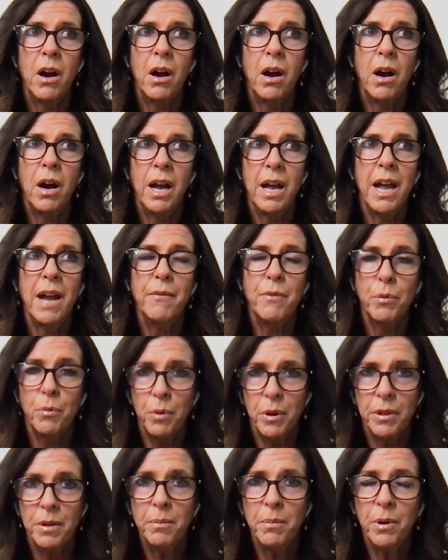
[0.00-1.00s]
I have a
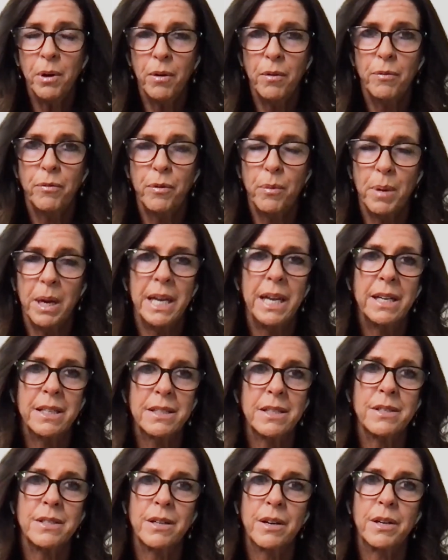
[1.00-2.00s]
rhythm for my
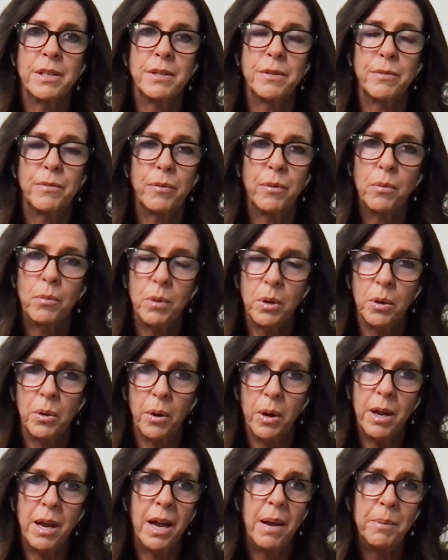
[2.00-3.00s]
exercise of,
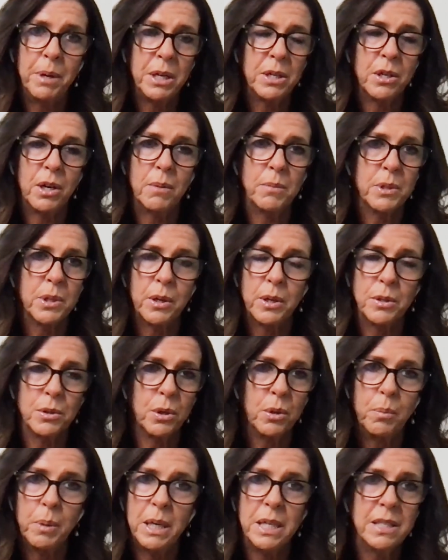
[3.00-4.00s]
how many times I
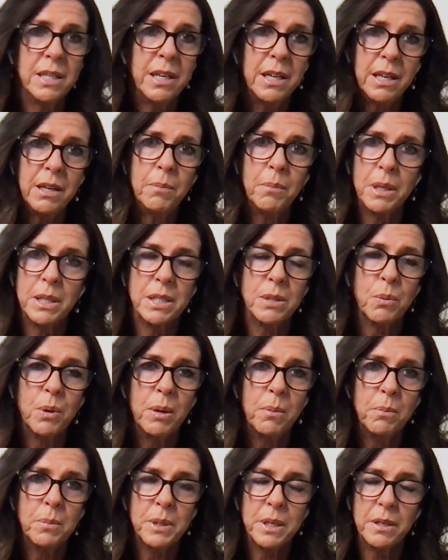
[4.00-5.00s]
do PT, my
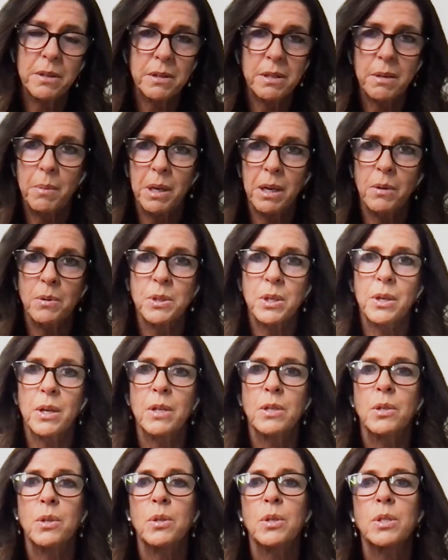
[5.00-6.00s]
swims and something else that I
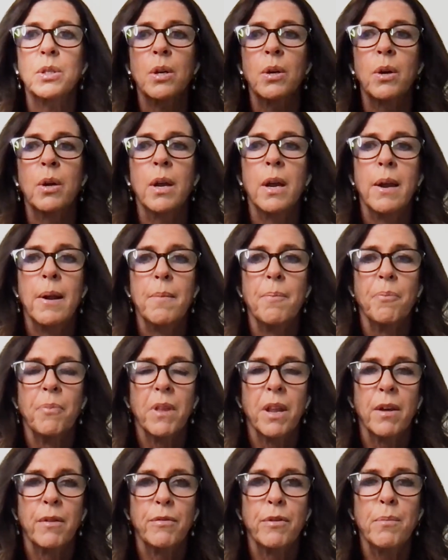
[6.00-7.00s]
do. So
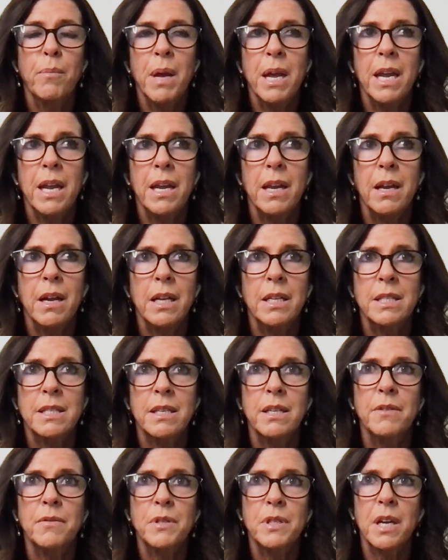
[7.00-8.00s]
for me,
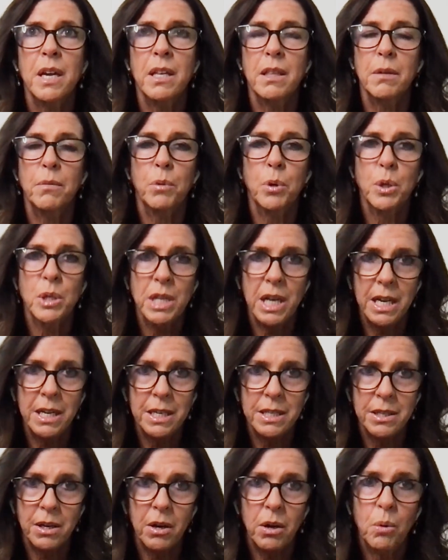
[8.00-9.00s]
instead of saying the routine
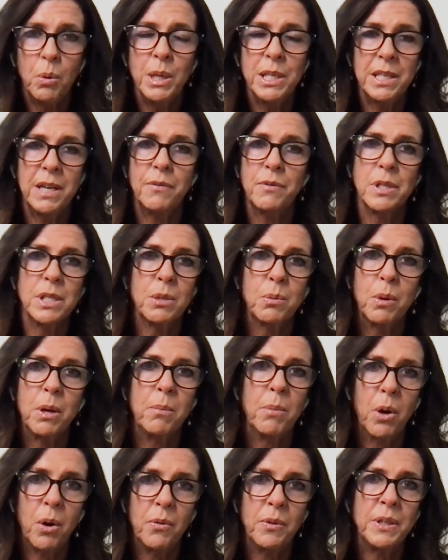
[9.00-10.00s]
is I always have to
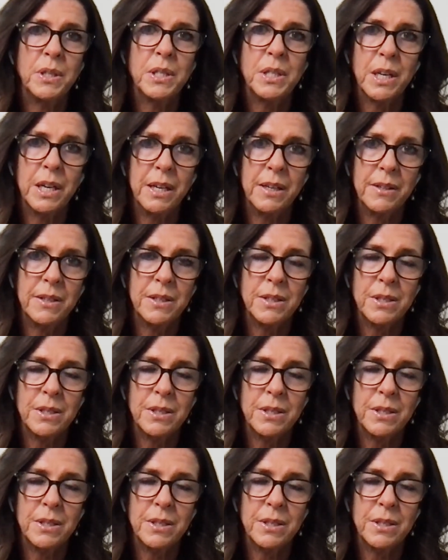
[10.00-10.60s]
swim on this day at this